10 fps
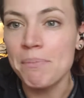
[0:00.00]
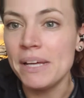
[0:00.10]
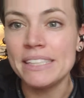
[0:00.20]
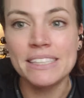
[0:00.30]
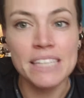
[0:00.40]

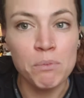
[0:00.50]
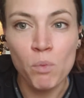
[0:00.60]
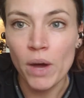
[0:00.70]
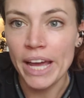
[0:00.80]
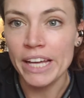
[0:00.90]
in some
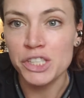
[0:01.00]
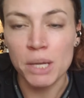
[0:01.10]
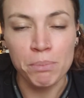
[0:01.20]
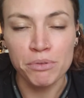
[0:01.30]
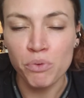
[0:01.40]
way,
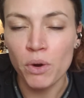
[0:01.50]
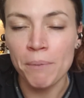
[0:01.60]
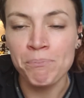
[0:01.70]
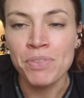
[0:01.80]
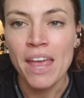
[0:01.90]
shape, or
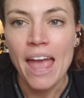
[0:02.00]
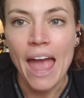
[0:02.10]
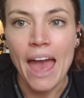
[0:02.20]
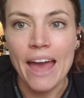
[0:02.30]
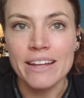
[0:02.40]
form,
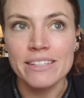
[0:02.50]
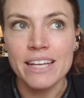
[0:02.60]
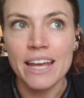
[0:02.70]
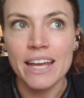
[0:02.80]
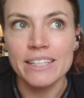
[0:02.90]
and
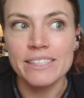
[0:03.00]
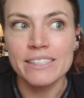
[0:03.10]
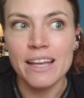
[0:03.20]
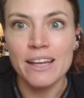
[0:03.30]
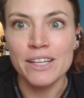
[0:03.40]

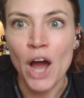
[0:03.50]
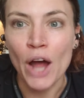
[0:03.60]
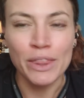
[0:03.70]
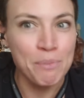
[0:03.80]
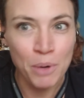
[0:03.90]
it's
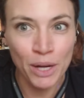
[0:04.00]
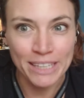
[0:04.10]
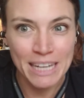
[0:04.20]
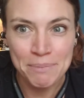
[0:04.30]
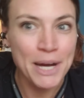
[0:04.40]
not the
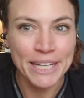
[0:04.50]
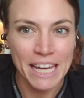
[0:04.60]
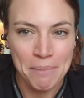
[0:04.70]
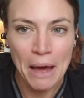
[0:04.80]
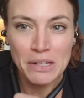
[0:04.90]
product I'm
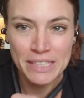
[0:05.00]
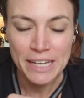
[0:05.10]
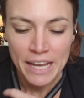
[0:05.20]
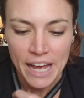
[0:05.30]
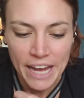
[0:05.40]
talking about.
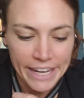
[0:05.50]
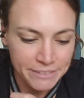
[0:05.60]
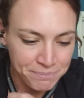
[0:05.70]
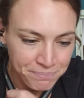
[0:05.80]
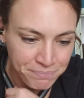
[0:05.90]

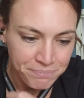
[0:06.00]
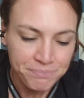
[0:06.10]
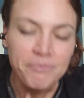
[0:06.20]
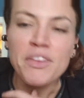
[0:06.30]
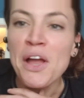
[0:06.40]

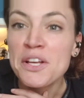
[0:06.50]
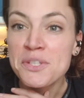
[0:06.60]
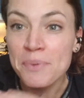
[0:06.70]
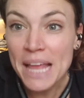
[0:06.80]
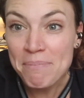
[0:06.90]

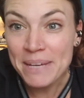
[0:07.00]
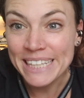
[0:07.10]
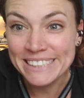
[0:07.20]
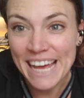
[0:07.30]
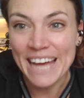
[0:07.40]
So with that
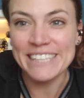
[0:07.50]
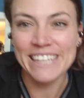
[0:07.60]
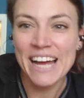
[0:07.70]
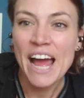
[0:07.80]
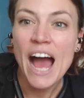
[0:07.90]
being said,
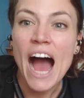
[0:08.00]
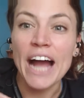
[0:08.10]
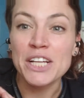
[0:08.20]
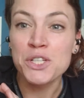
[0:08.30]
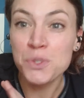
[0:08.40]

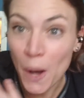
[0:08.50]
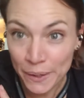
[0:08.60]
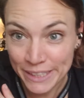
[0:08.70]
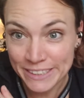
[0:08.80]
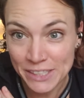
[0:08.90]
I
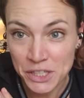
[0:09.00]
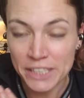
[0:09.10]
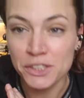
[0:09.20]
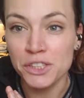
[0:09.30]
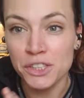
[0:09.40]
strongly
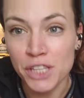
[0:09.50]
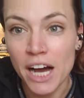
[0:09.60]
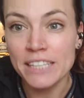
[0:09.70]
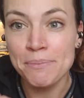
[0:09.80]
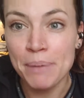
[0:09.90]
suggest to
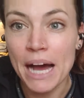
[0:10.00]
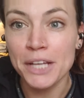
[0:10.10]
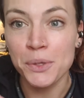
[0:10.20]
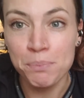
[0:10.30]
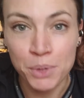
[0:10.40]
not buy
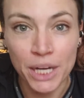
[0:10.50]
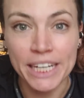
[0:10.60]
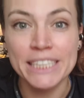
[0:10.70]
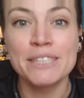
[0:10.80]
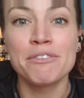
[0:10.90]
your
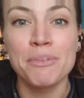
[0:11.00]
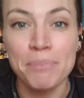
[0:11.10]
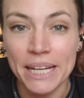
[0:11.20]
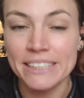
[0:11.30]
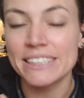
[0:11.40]
products from
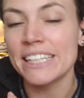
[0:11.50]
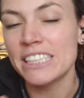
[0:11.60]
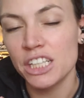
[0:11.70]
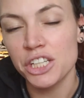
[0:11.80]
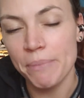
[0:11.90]
places like
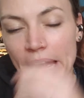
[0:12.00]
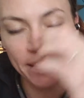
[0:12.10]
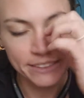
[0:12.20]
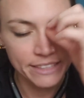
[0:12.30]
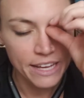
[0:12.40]
TJ
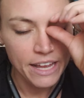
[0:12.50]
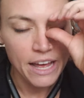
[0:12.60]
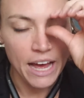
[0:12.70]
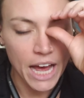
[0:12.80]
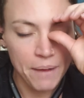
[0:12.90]
Maxx,
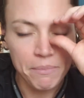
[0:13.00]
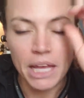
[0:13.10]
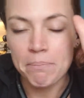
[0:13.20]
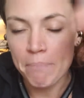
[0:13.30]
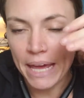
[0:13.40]

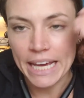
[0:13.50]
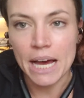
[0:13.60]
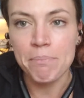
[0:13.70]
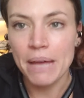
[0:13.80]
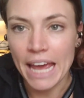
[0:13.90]
like
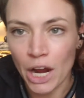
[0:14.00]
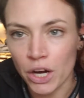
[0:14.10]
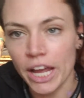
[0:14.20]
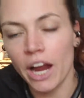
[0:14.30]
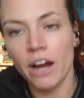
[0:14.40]
makeup, hair
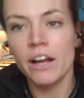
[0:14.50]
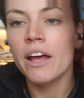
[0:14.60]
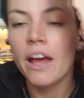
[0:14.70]
care.